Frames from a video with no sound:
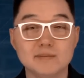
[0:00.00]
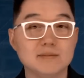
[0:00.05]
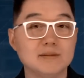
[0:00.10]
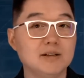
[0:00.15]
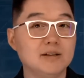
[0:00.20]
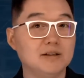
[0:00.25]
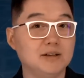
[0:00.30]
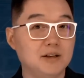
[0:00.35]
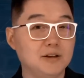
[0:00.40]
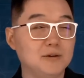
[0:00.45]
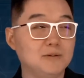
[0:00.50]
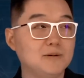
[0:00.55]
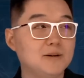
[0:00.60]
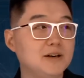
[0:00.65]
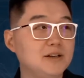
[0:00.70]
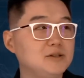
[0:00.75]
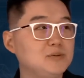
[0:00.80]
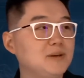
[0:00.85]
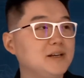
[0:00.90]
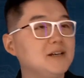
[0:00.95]
In other
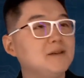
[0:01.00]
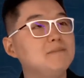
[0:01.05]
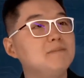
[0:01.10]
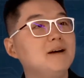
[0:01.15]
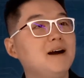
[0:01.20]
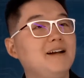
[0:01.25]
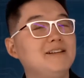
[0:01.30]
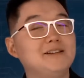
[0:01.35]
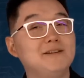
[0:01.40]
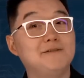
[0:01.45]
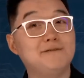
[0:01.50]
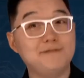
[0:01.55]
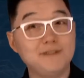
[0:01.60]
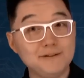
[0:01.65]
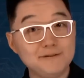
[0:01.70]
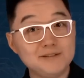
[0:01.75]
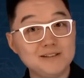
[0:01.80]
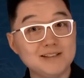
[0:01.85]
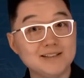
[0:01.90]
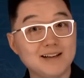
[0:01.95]
words, we combined the
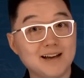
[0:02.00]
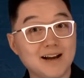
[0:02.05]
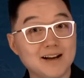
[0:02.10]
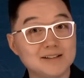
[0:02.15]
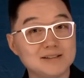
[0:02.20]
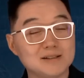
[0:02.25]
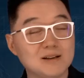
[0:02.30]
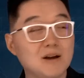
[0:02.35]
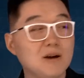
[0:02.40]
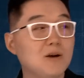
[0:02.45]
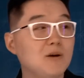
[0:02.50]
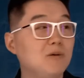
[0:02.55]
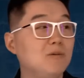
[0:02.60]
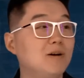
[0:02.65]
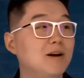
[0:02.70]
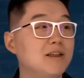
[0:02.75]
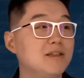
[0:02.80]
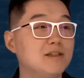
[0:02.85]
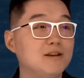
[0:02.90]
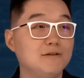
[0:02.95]
15x
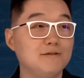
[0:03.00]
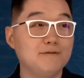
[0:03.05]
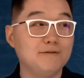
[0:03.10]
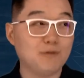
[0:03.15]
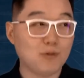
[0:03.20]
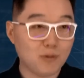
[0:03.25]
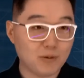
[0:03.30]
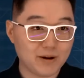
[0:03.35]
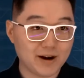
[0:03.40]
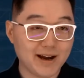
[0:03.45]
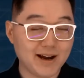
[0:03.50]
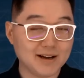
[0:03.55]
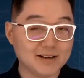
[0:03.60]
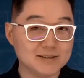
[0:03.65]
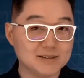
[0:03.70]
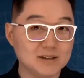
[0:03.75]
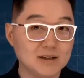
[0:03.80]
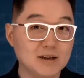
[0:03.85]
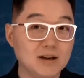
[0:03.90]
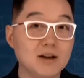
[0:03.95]
with the 4x,